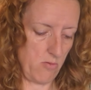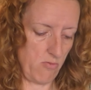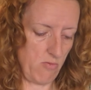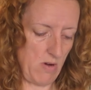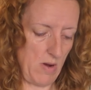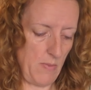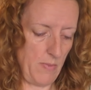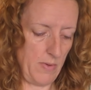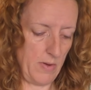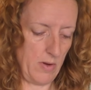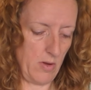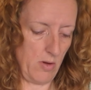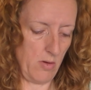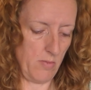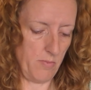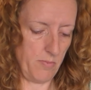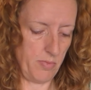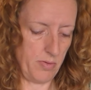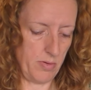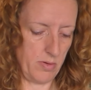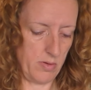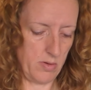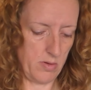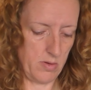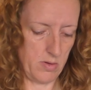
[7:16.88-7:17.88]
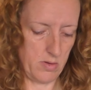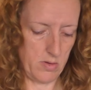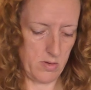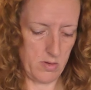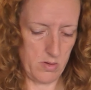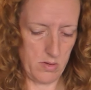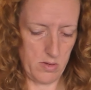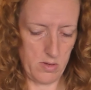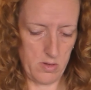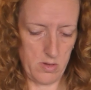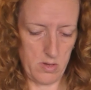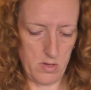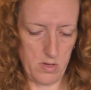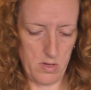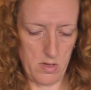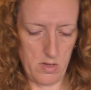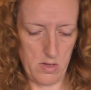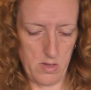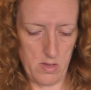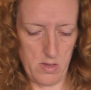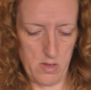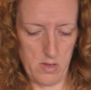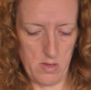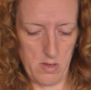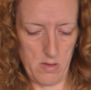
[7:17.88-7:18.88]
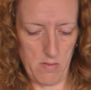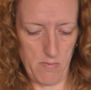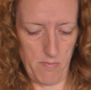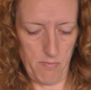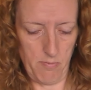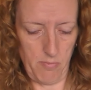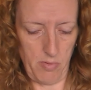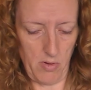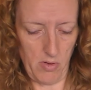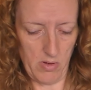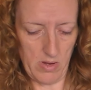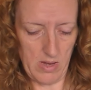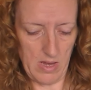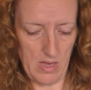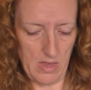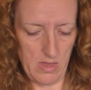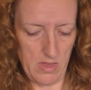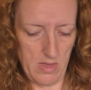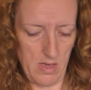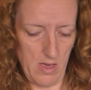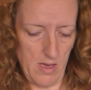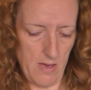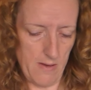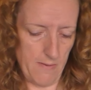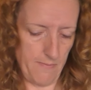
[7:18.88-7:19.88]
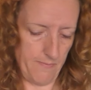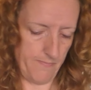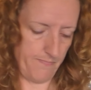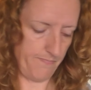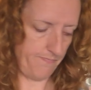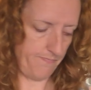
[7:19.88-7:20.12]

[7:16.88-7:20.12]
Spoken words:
wrap it up, and plonk it in there.